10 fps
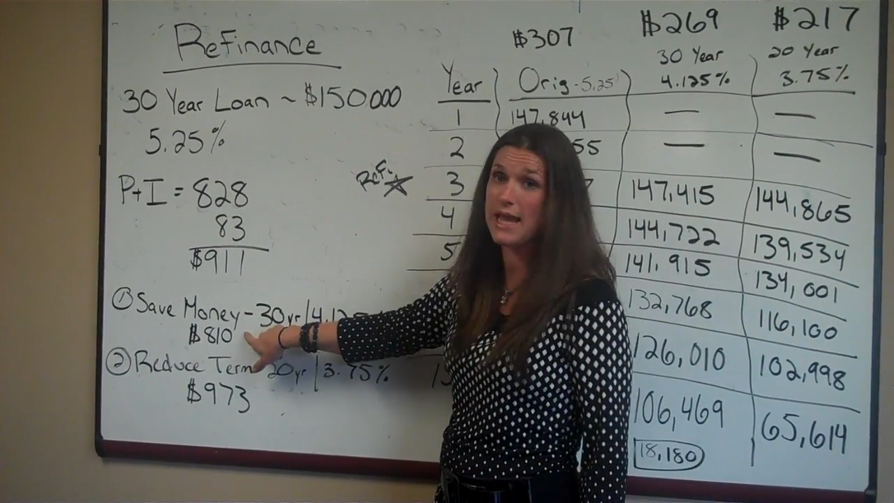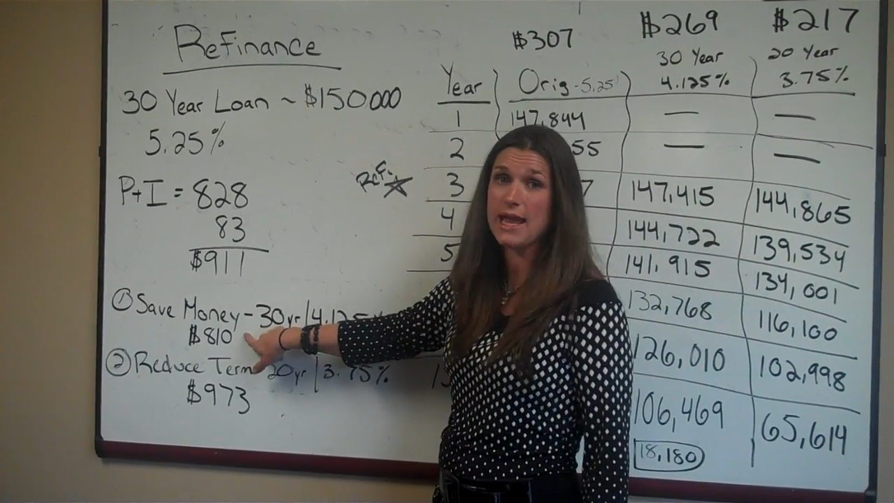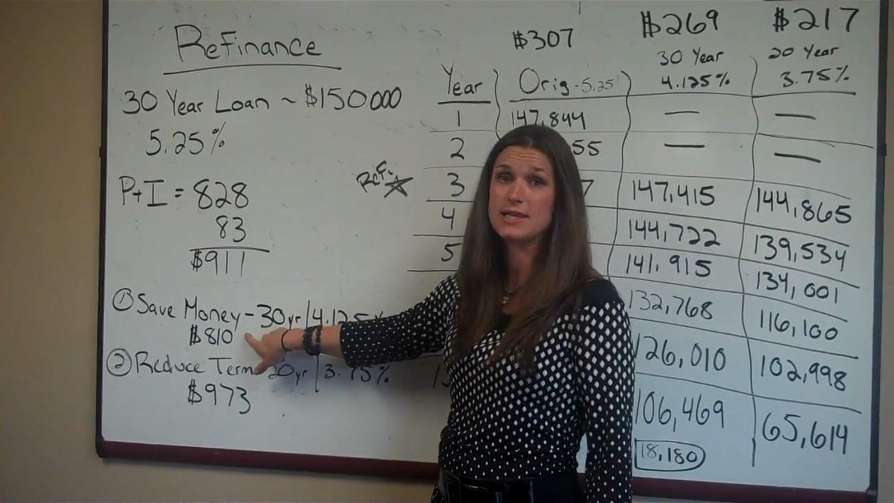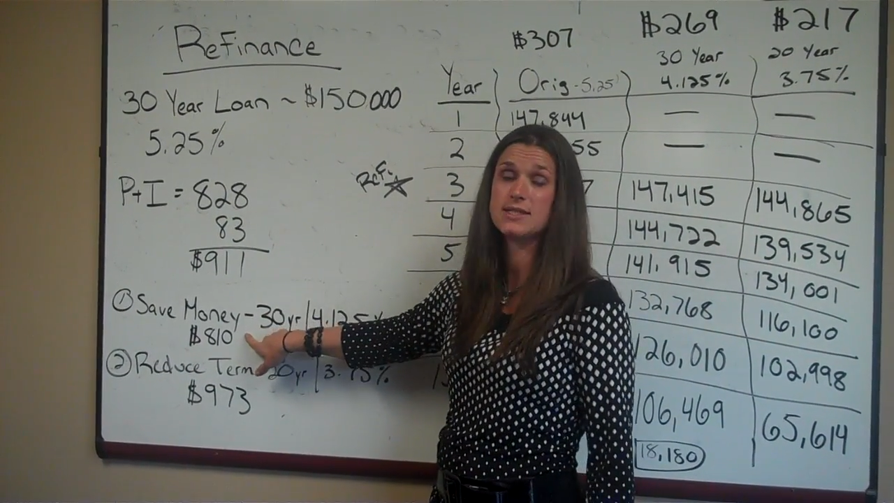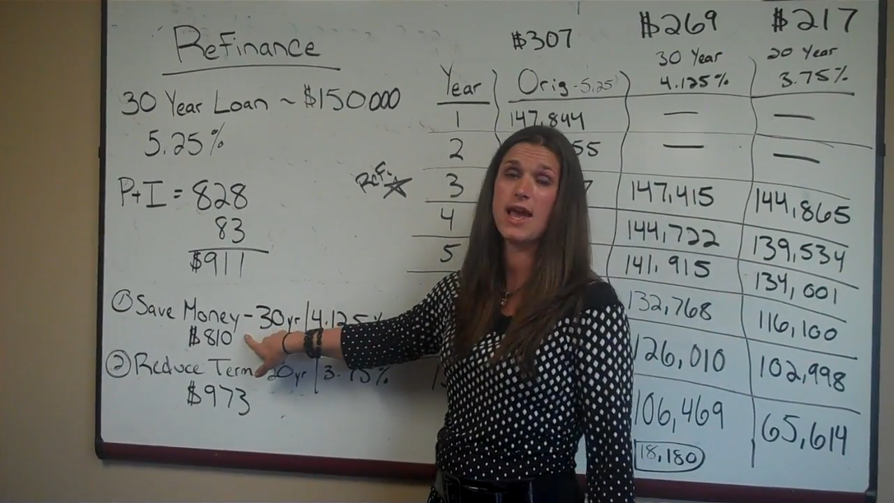to
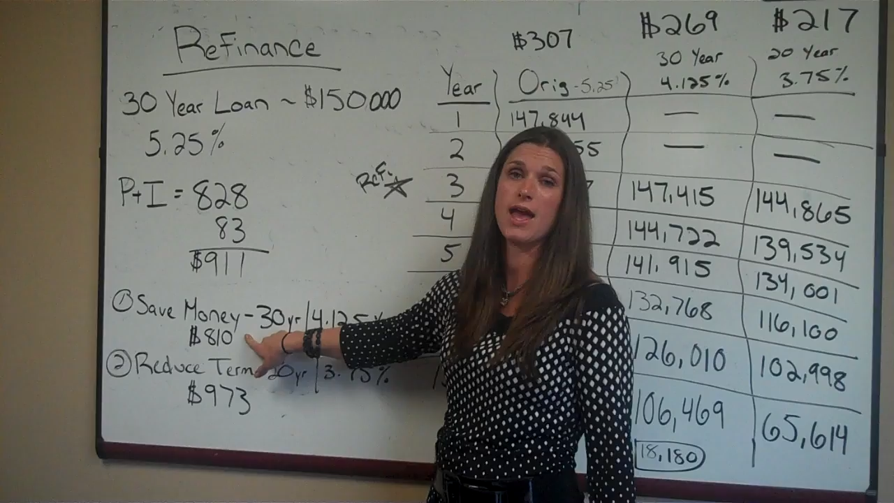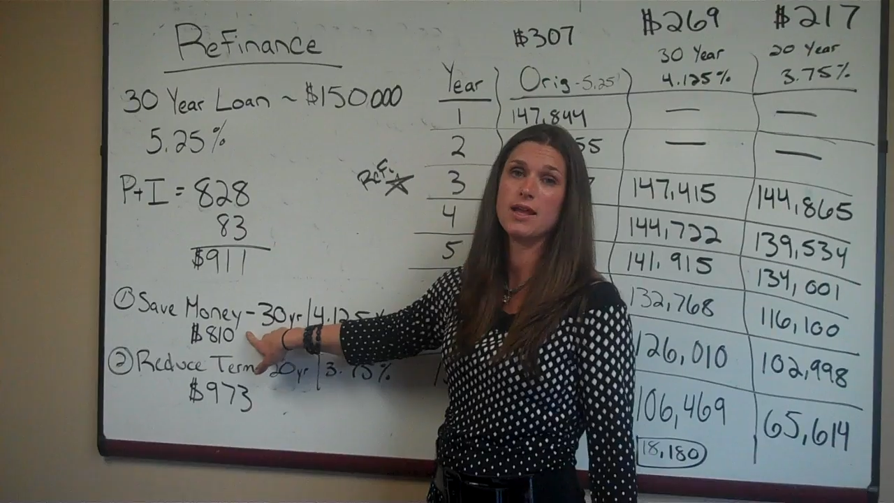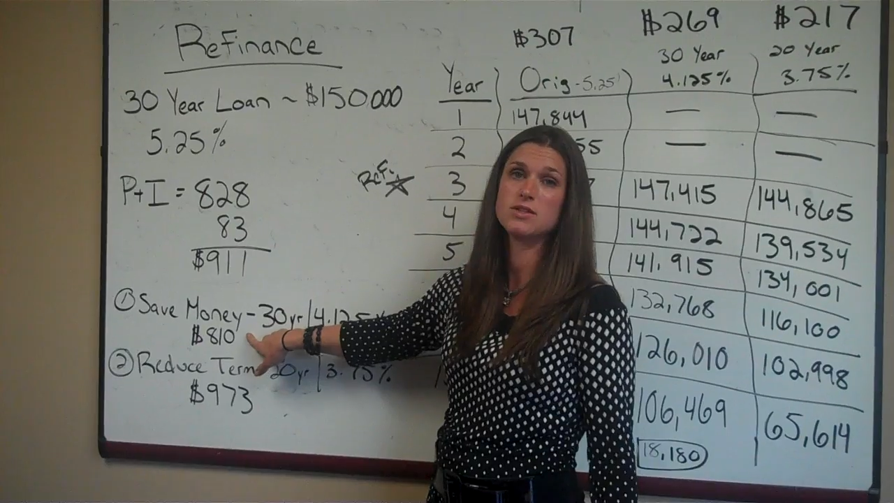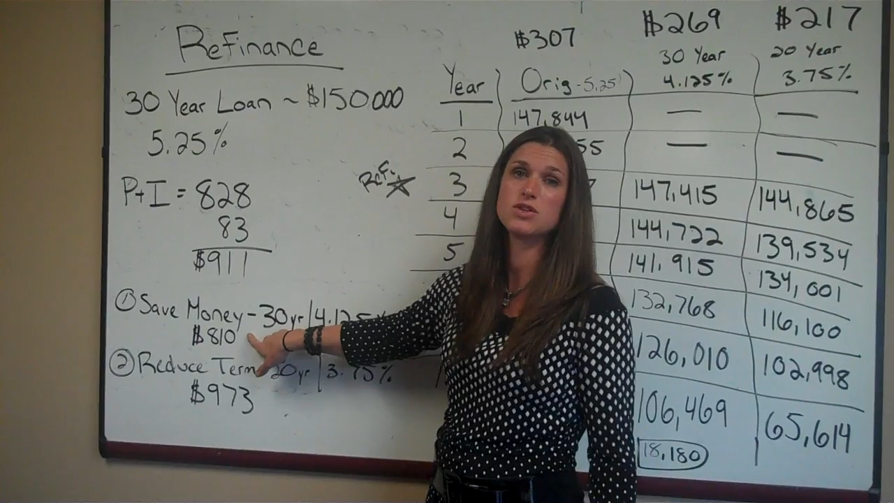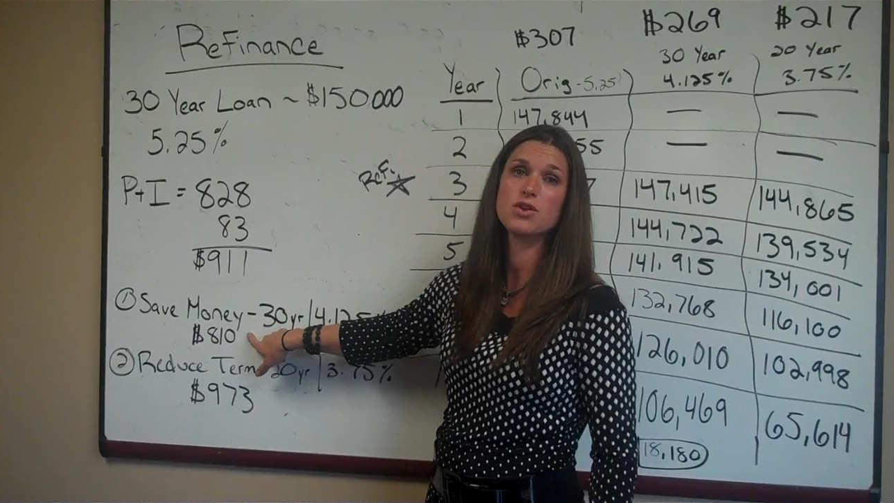
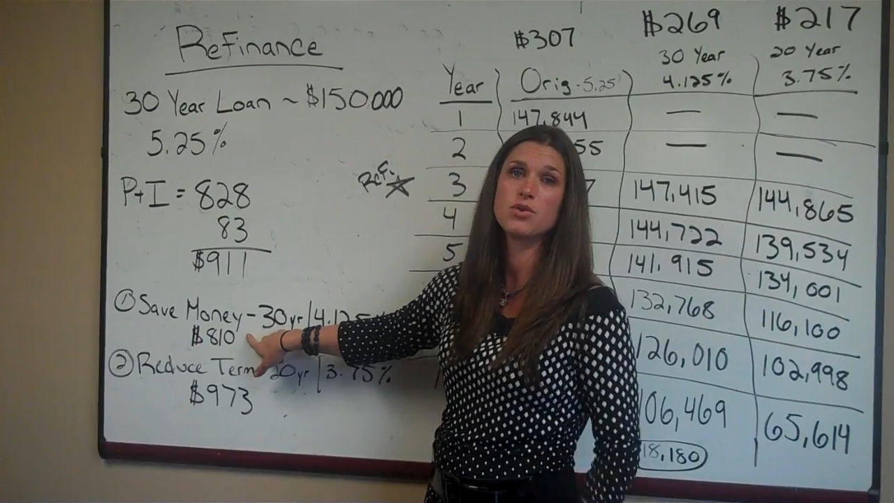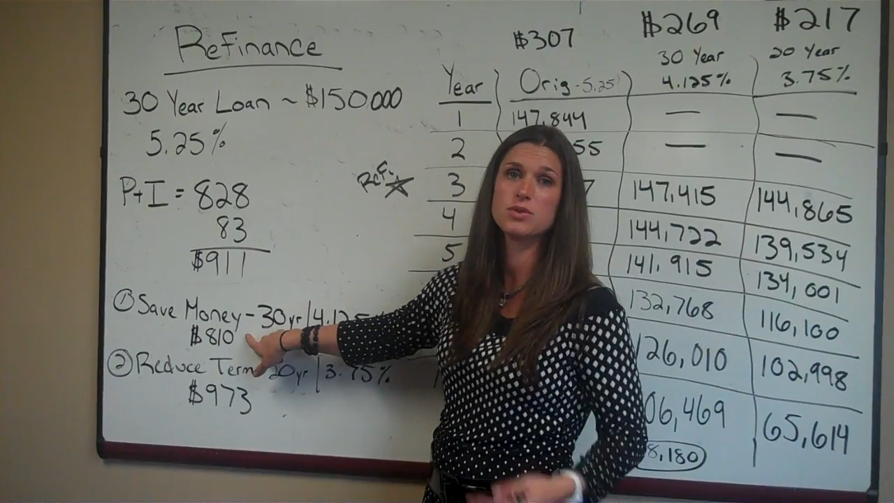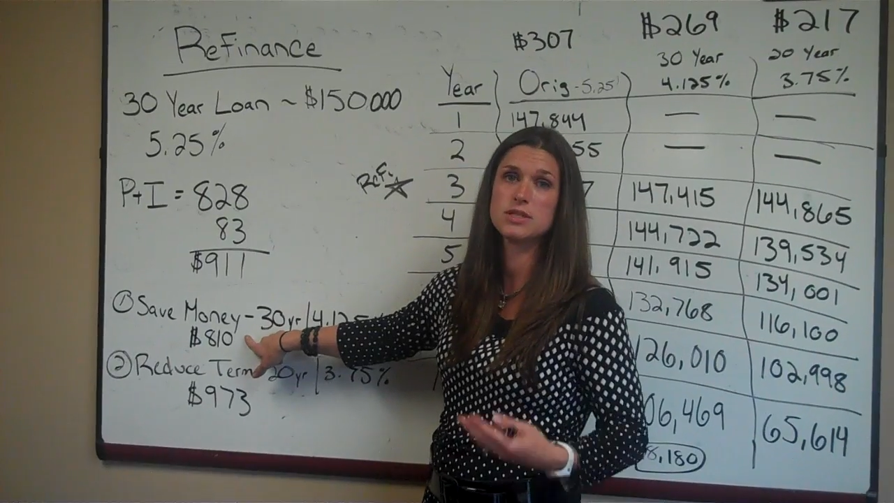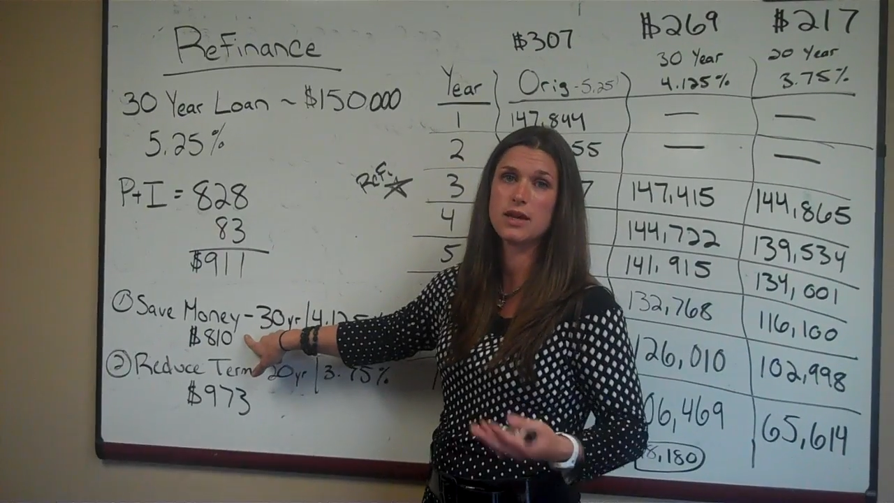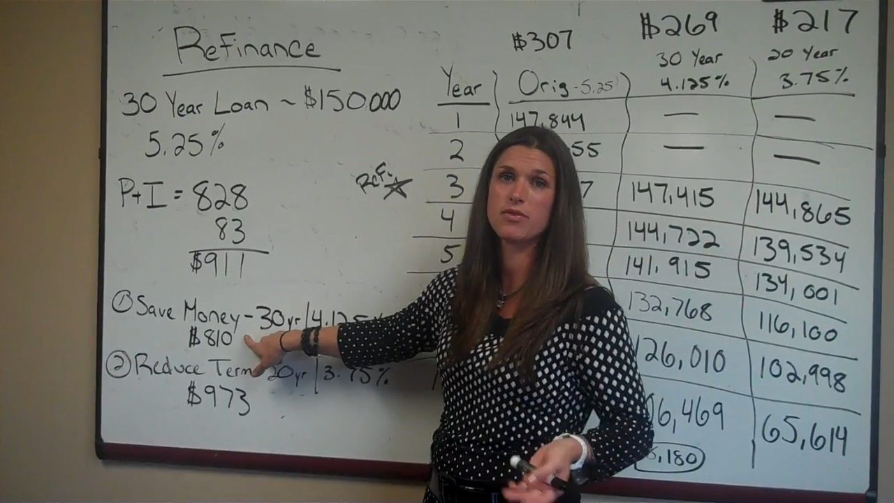$810, so you
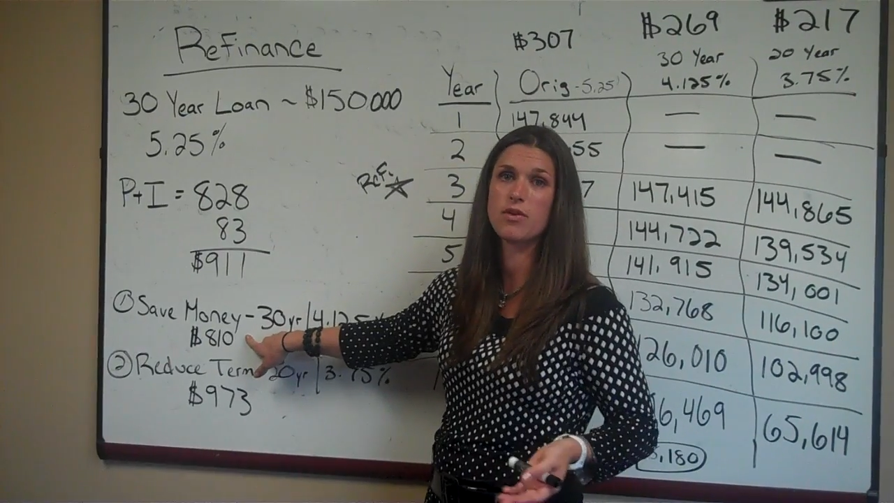would save